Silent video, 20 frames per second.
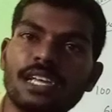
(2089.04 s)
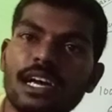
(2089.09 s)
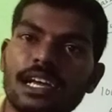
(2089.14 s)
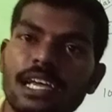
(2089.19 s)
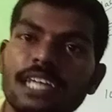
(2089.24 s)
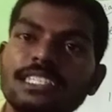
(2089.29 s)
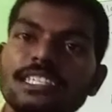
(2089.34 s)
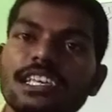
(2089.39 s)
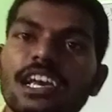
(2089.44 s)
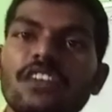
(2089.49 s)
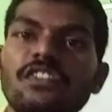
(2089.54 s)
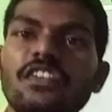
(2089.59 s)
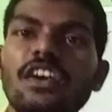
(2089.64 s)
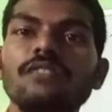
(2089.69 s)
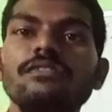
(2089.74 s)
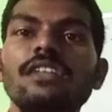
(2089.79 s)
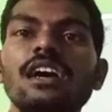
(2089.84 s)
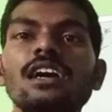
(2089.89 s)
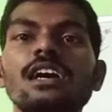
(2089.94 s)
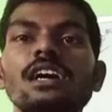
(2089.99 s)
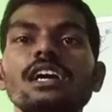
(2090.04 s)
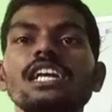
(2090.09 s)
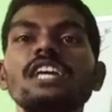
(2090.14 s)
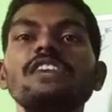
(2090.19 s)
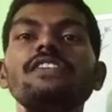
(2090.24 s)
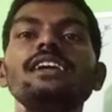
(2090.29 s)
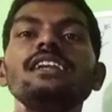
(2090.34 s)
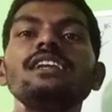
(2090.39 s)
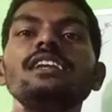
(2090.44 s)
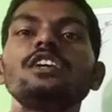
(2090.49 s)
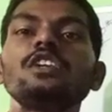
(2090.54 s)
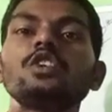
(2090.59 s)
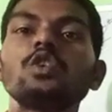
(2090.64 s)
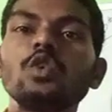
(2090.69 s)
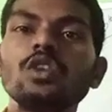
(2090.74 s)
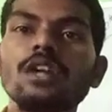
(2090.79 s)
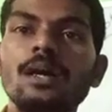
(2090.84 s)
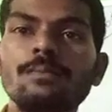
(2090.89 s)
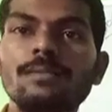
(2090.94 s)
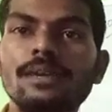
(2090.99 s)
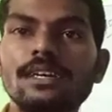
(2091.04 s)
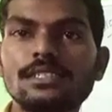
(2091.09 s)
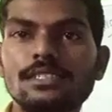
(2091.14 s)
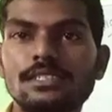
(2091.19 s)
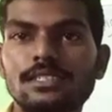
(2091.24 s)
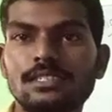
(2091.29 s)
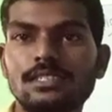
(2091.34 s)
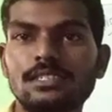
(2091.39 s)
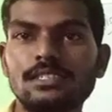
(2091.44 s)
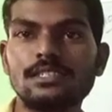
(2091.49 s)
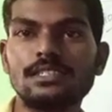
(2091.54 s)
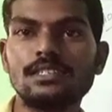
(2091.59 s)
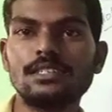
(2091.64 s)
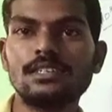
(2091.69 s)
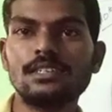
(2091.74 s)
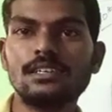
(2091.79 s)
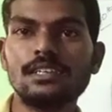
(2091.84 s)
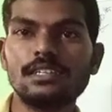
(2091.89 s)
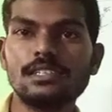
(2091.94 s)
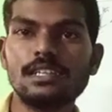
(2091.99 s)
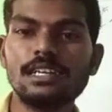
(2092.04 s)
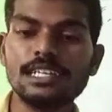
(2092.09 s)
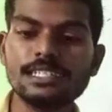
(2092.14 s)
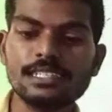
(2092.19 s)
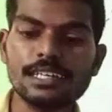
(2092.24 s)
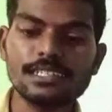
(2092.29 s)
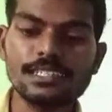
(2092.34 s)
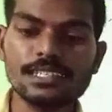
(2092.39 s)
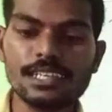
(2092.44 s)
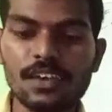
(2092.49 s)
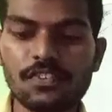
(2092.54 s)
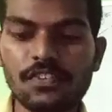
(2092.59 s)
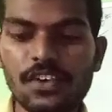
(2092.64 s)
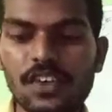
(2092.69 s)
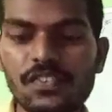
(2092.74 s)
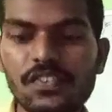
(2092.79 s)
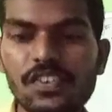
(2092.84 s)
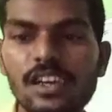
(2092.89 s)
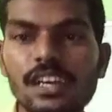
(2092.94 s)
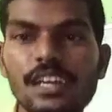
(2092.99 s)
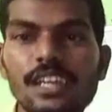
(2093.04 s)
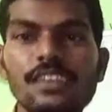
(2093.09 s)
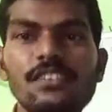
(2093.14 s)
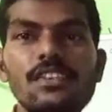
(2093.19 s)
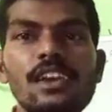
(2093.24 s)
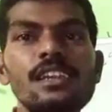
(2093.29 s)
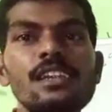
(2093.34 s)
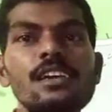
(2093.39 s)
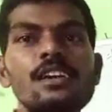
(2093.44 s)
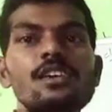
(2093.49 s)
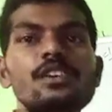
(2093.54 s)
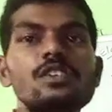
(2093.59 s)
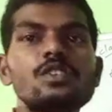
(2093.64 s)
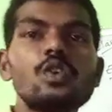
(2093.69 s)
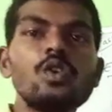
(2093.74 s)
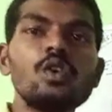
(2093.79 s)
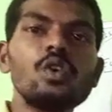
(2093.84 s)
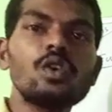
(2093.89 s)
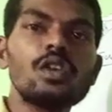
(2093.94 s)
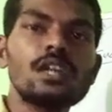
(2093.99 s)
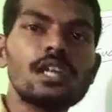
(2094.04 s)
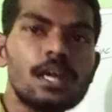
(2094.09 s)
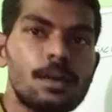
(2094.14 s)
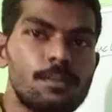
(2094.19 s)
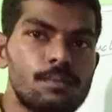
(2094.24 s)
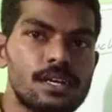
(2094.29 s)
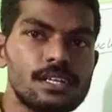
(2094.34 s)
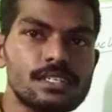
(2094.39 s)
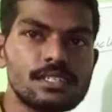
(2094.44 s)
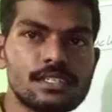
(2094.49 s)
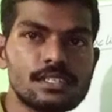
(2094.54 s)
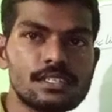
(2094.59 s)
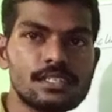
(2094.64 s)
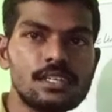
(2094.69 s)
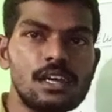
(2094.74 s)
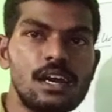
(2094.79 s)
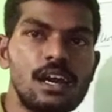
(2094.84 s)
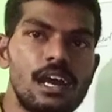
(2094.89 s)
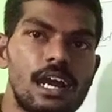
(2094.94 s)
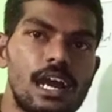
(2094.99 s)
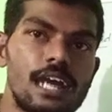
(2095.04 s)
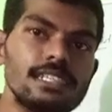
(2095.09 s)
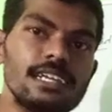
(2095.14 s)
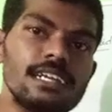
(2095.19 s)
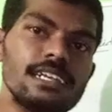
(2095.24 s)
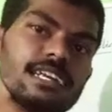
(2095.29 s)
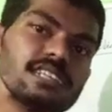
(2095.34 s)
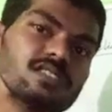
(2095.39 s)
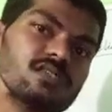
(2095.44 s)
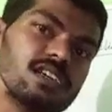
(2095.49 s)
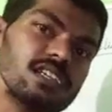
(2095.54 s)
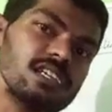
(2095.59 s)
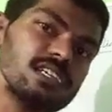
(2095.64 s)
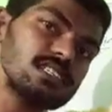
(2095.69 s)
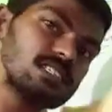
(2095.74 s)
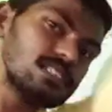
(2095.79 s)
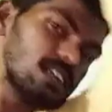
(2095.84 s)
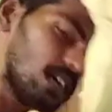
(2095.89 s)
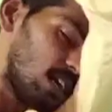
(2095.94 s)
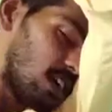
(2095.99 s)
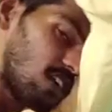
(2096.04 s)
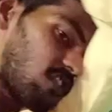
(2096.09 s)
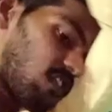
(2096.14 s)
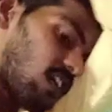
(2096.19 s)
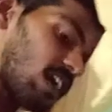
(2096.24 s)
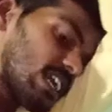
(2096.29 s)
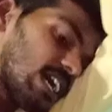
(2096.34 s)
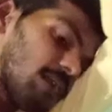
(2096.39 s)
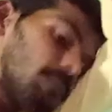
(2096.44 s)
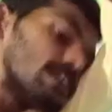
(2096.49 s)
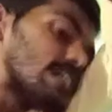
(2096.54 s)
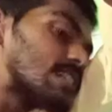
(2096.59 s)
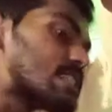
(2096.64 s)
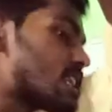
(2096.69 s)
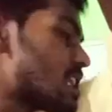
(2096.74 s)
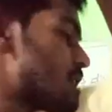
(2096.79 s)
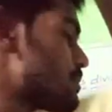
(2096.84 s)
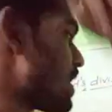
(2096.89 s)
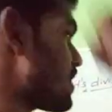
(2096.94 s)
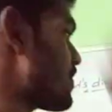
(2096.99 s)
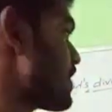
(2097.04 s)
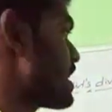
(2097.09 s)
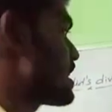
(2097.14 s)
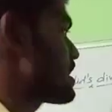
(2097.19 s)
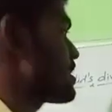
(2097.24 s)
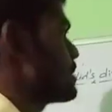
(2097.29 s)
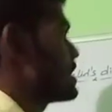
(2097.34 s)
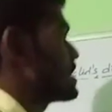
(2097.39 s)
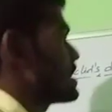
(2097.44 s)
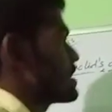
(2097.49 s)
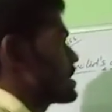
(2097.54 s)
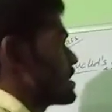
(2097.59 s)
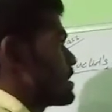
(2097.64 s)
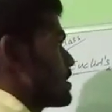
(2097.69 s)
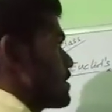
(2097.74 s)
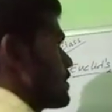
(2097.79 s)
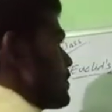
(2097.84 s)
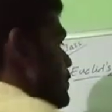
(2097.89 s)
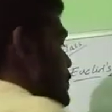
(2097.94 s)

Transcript: HCF of the given 2 numbers. That is the HCF of given 2 numbers. And then next one is fundamental theorem of arithmetic.